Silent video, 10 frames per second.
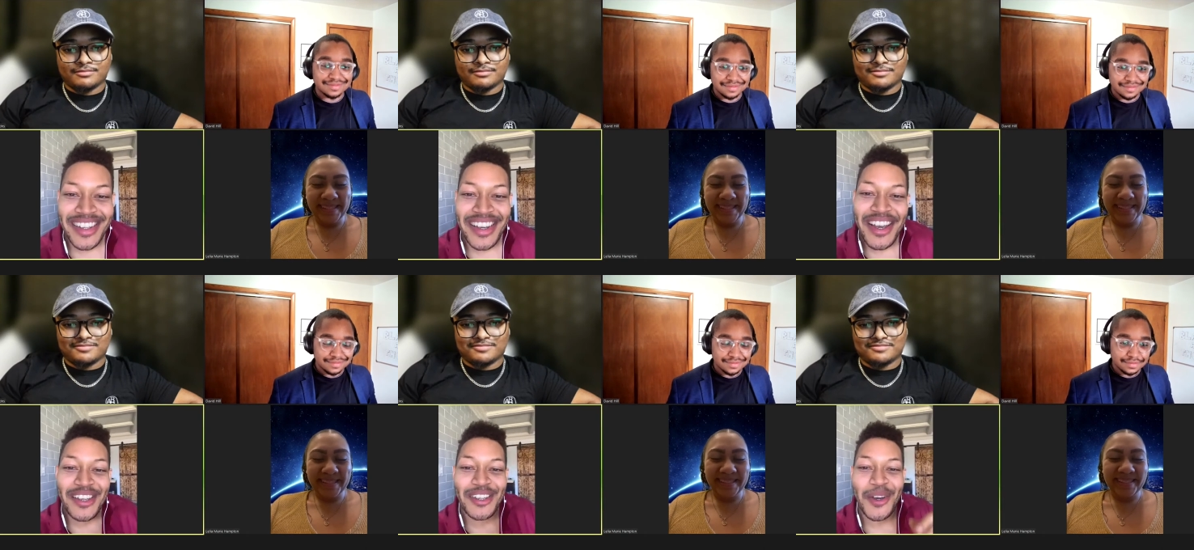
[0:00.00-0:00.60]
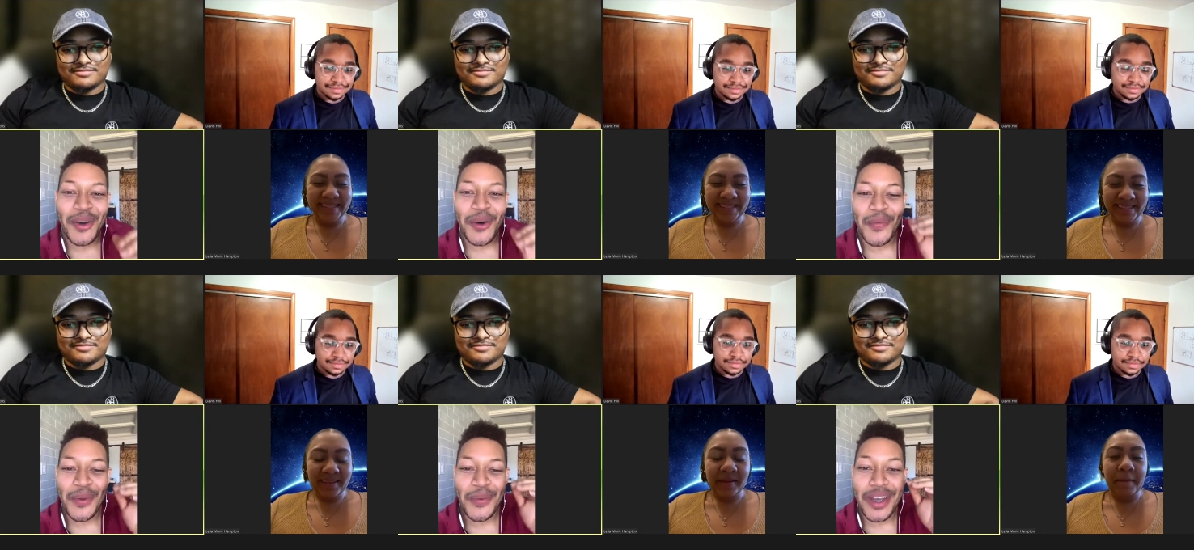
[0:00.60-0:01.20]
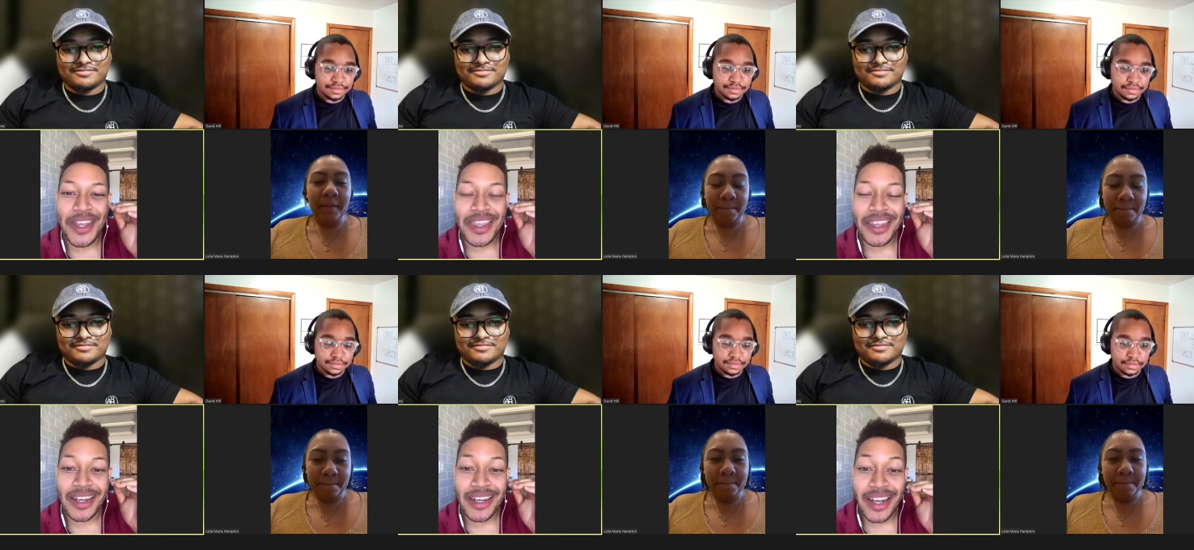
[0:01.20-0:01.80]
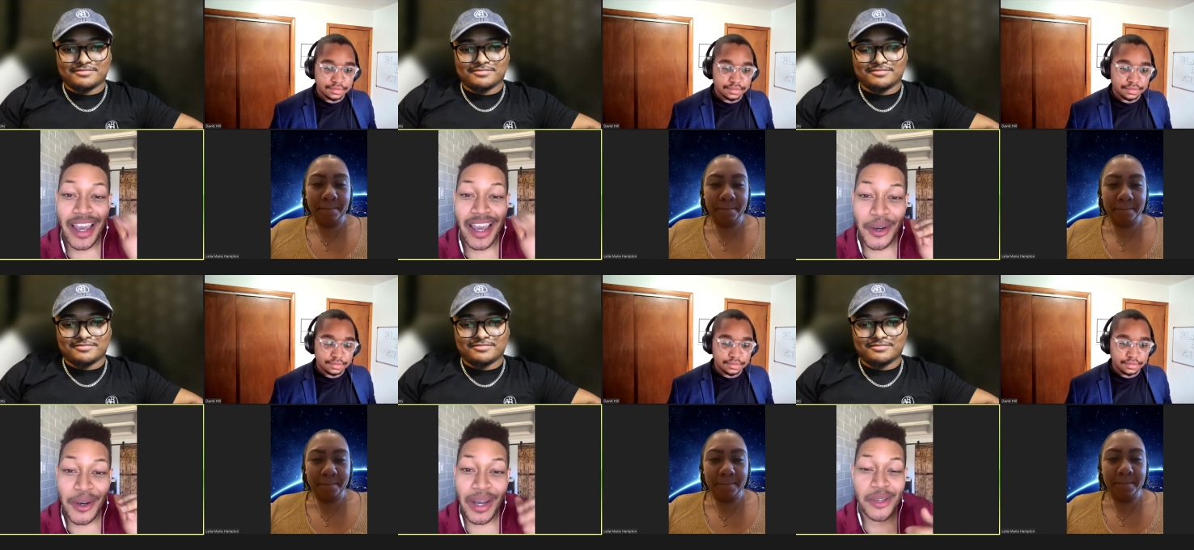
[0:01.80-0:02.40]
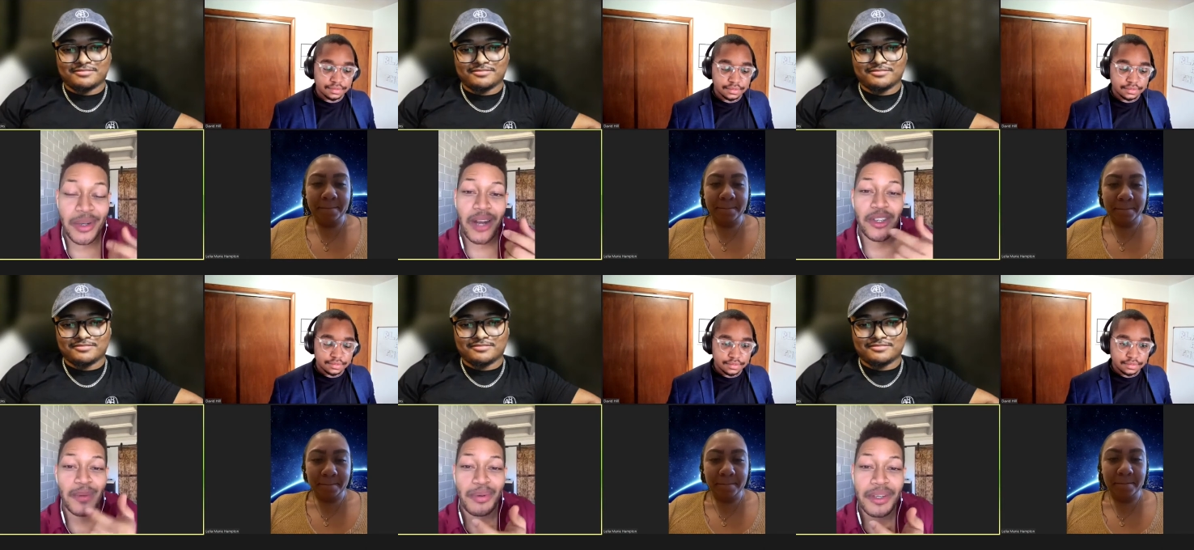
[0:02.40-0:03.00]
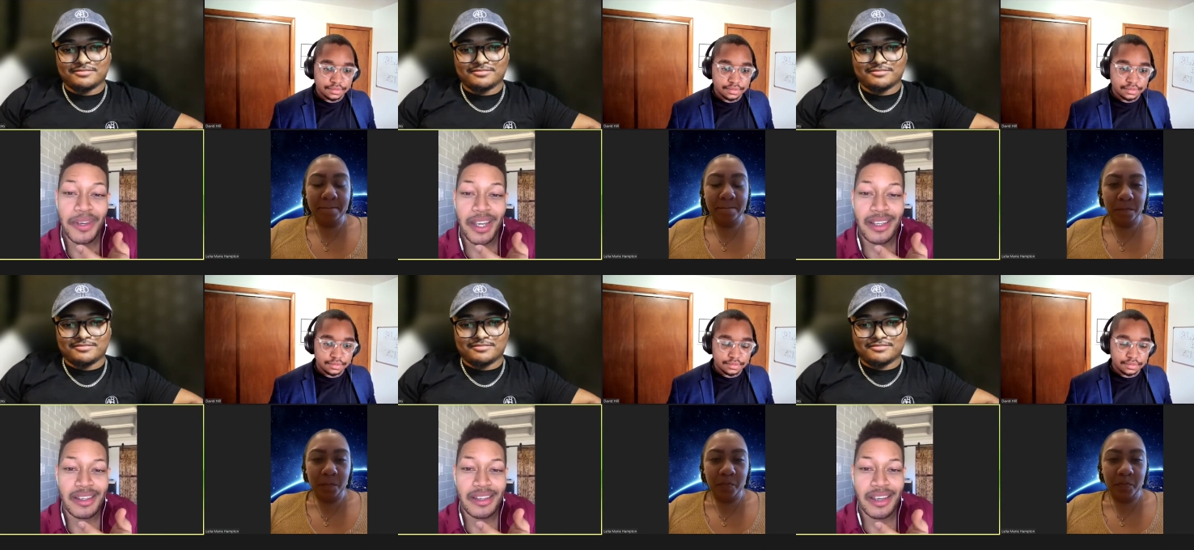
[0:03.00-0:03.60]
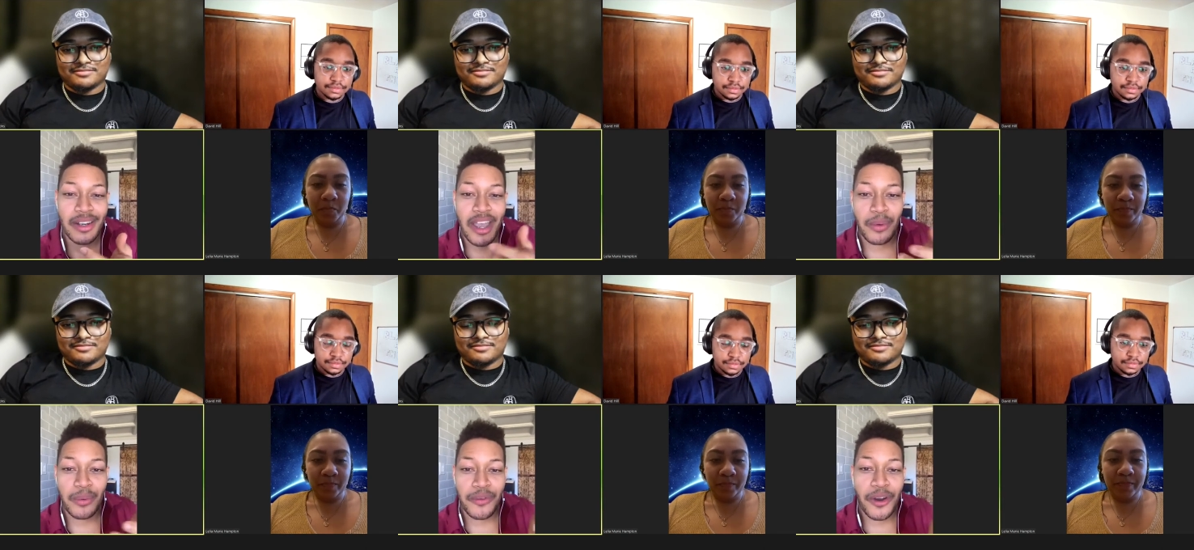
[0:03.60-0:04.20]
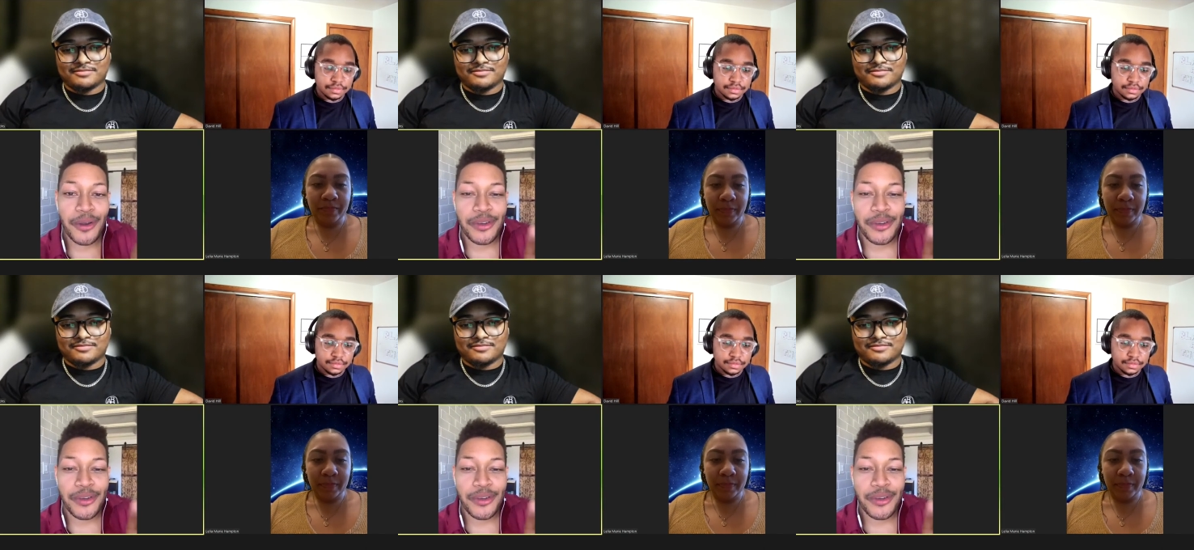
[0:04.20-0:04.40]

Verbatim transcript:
Speaker 1: So with nano, right? So nano is a prefix, and it, it refers